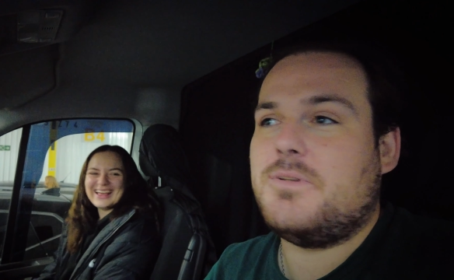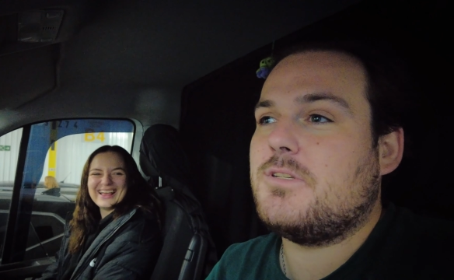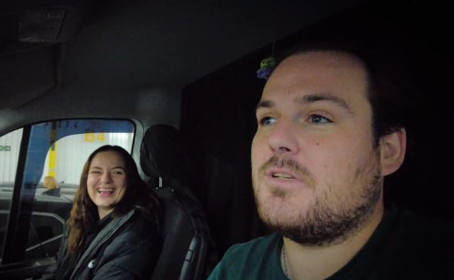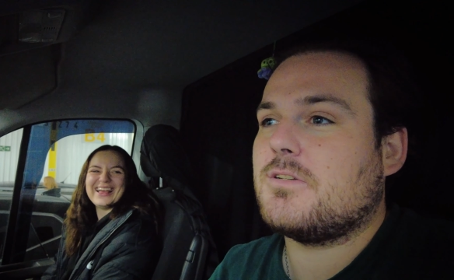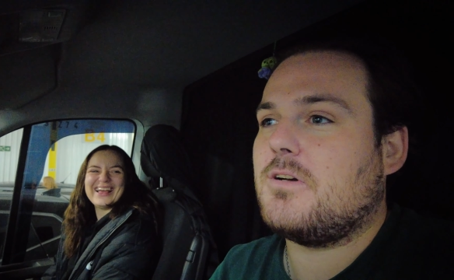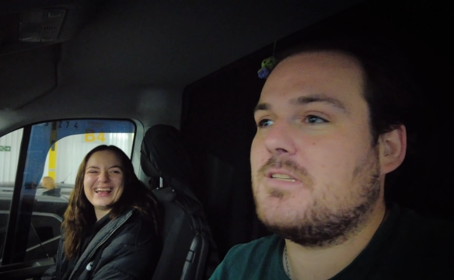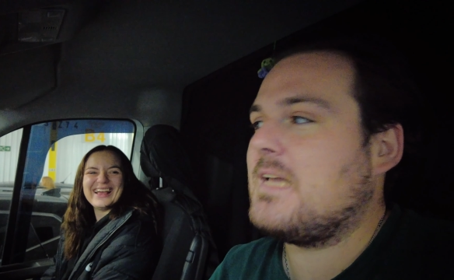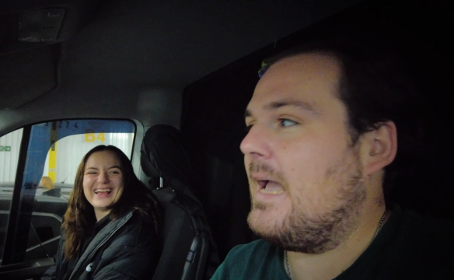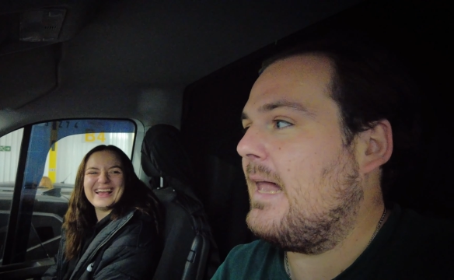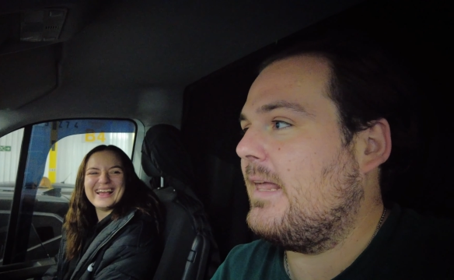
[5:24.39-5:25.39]
Speaker 1: we just got to
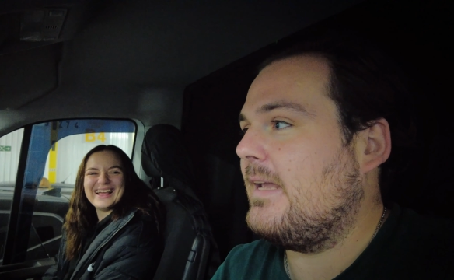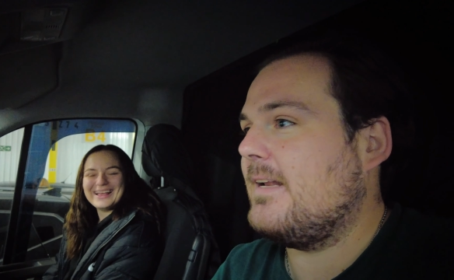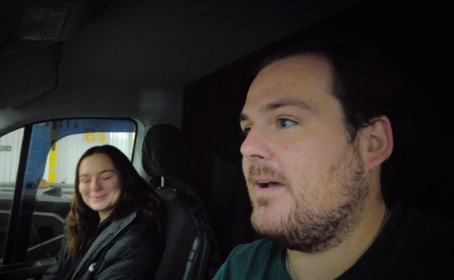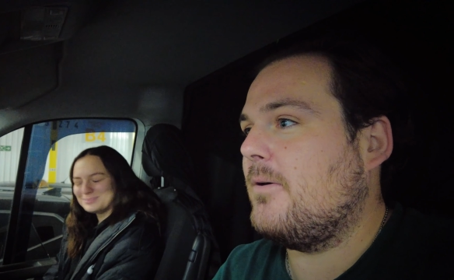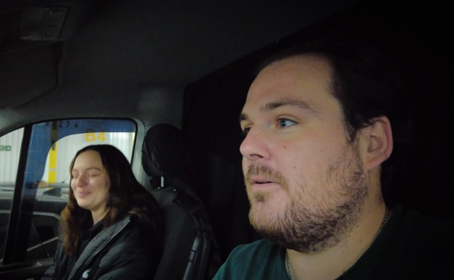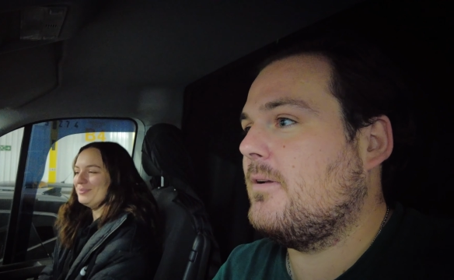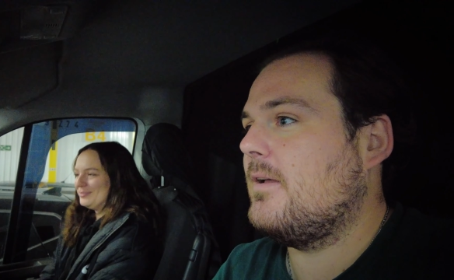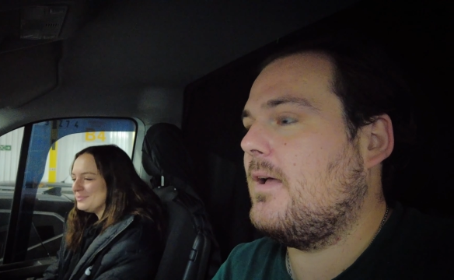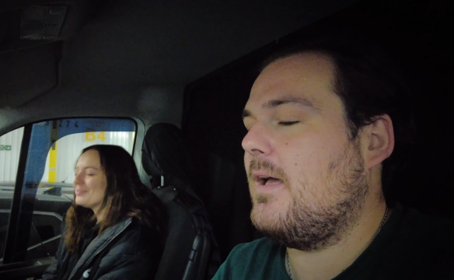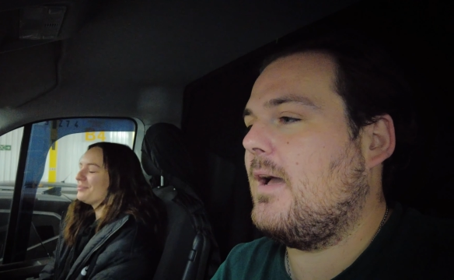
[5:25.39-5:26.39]
Calais now
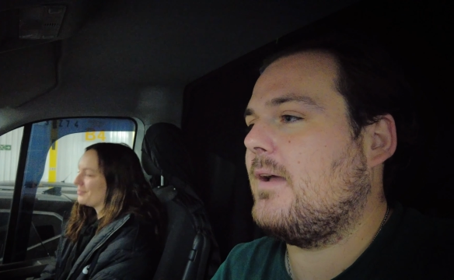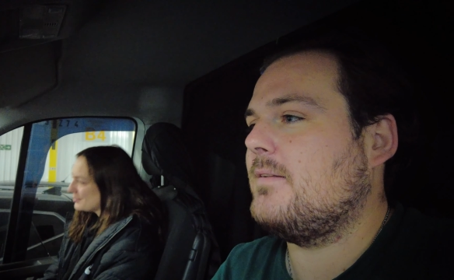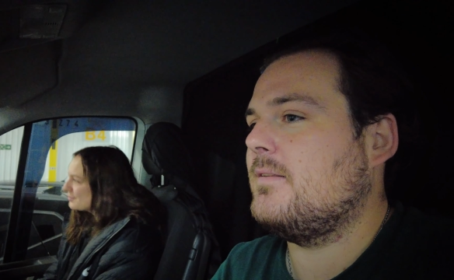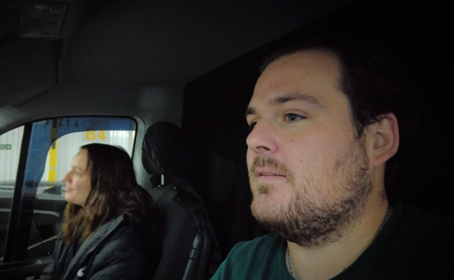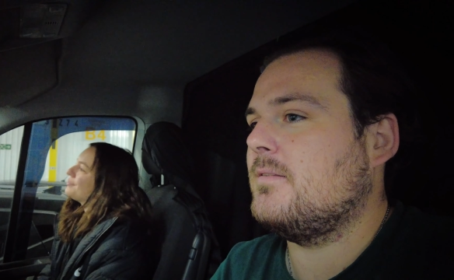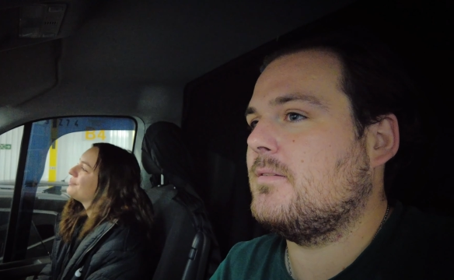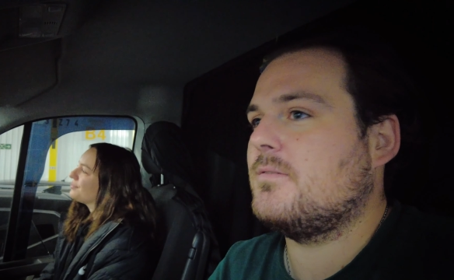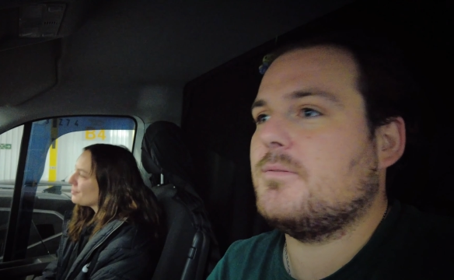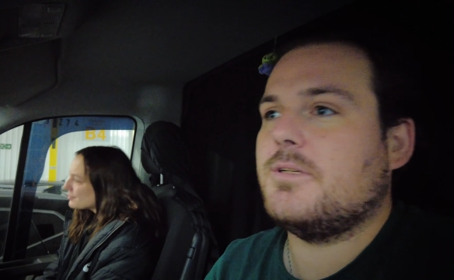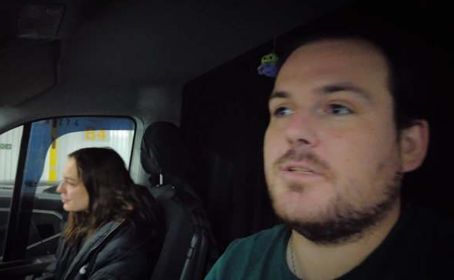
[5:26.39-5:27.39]
and
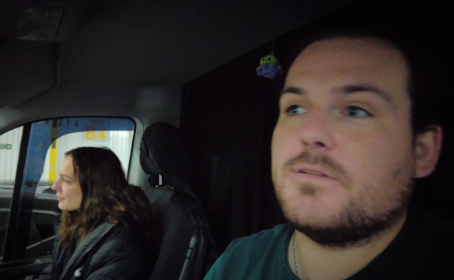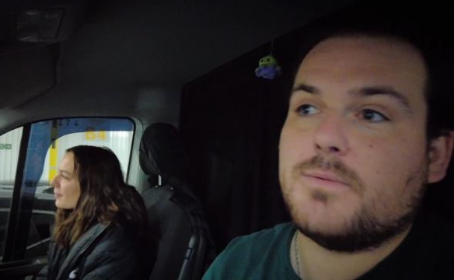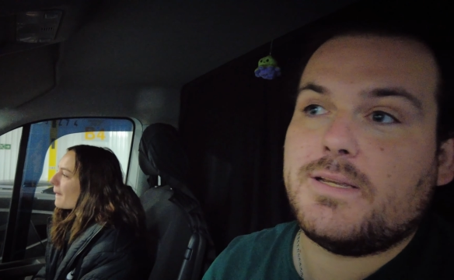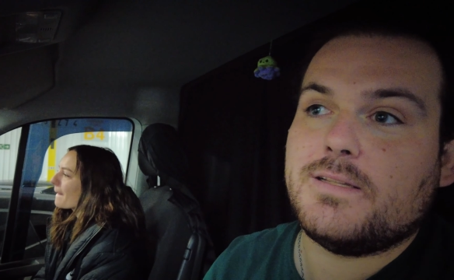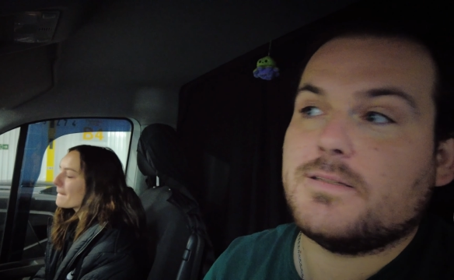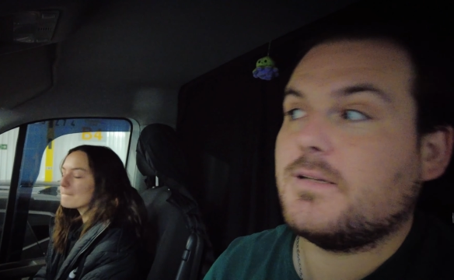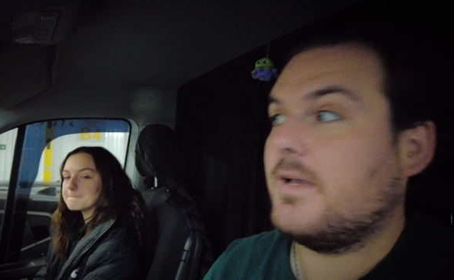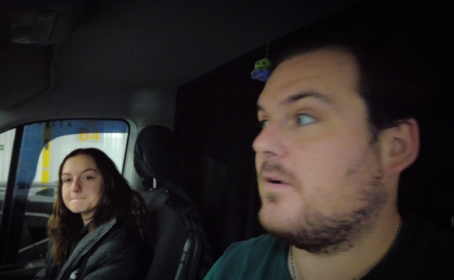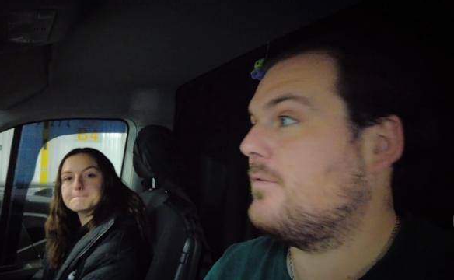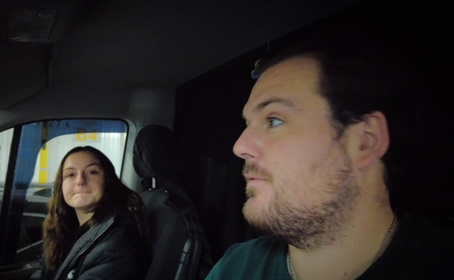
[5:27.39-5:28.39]
we're just waiting to
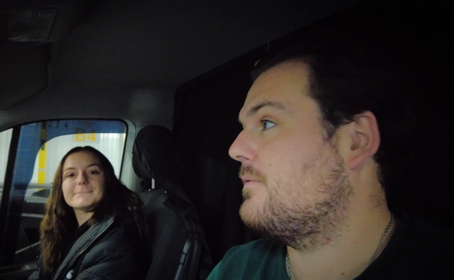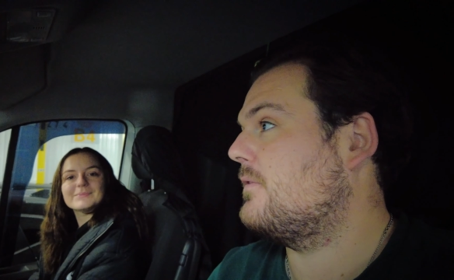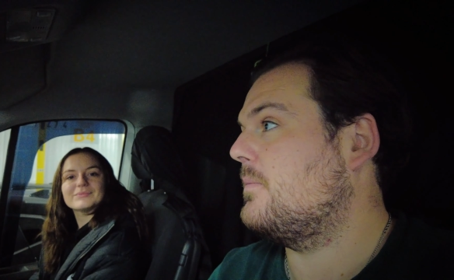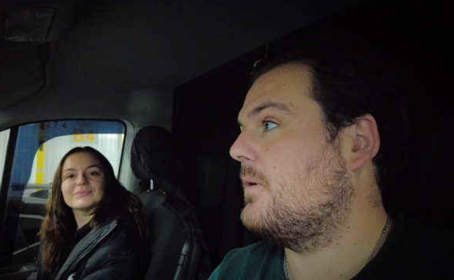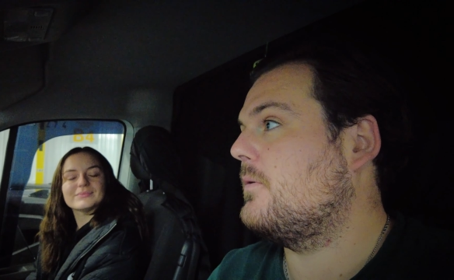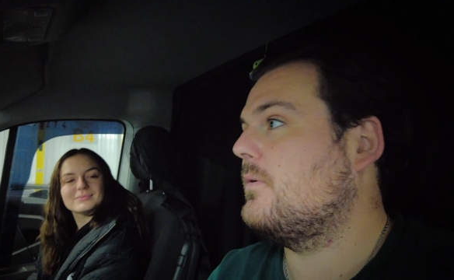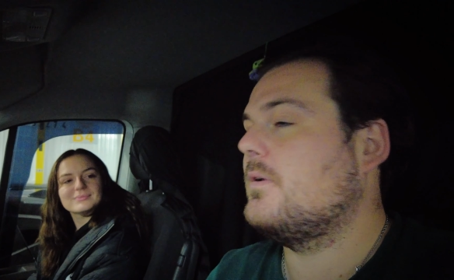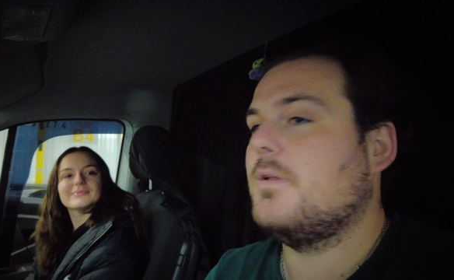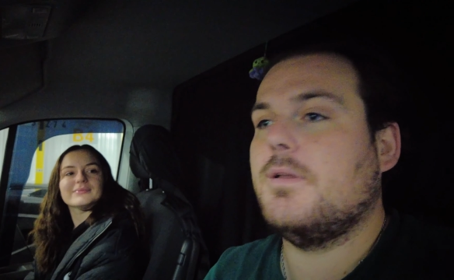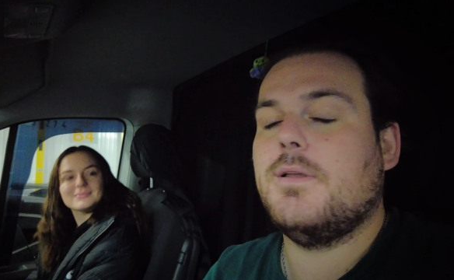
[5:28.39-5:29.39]
get off the boat.
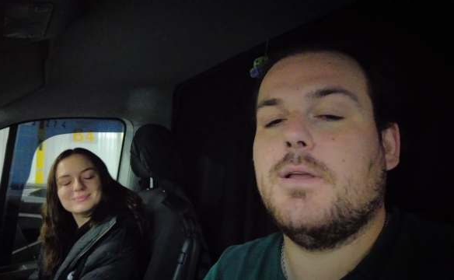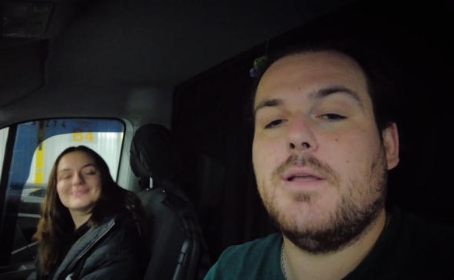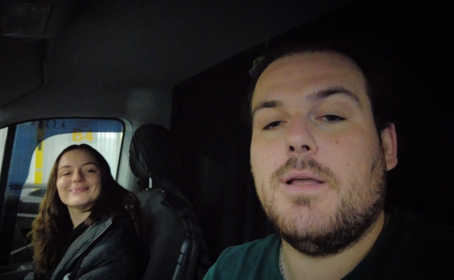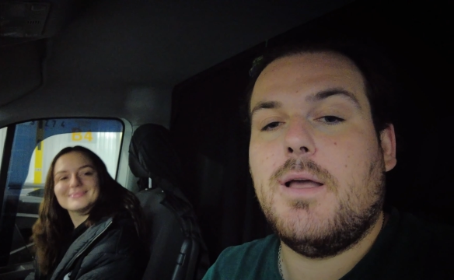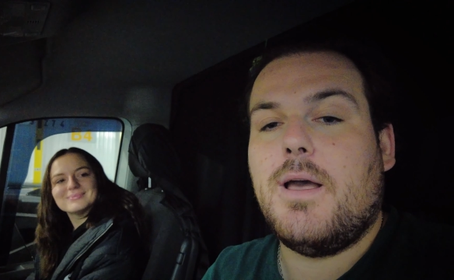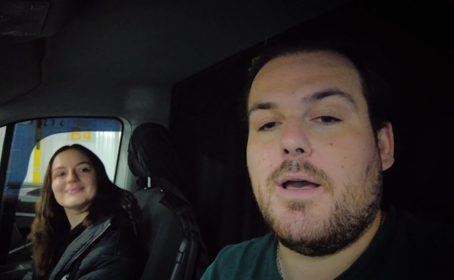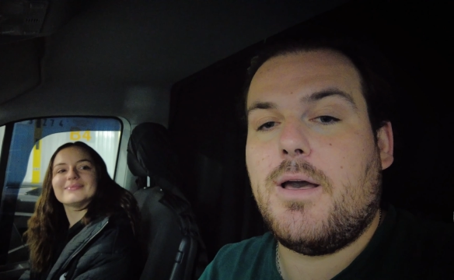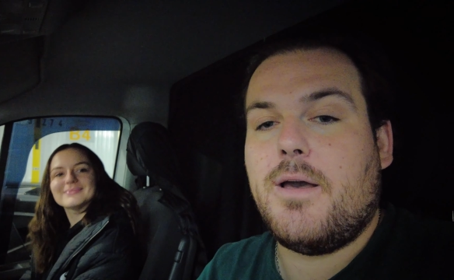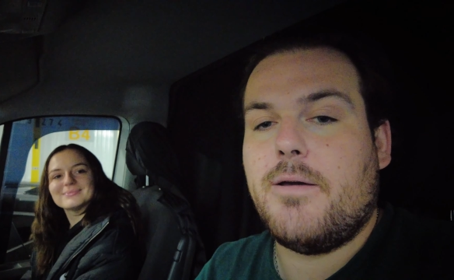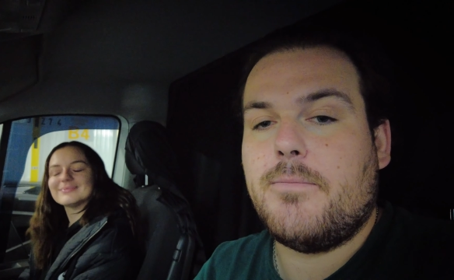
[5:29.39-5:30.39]

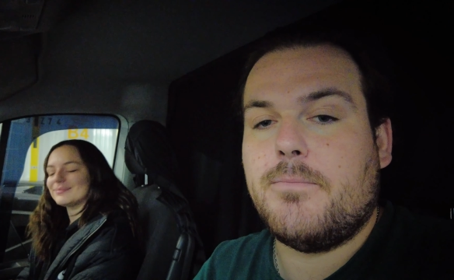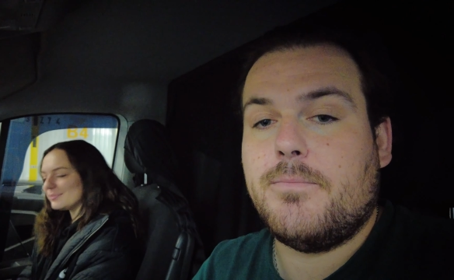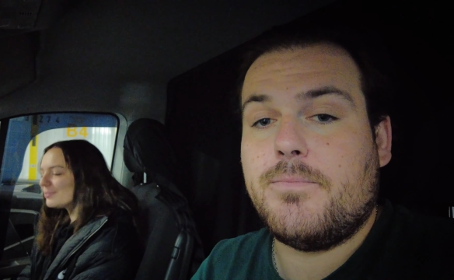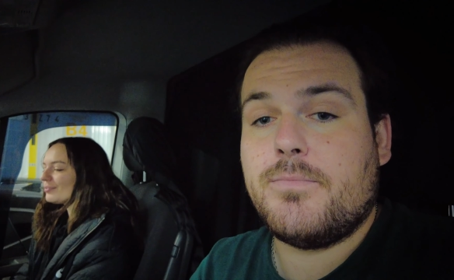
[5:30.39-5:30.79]
Um,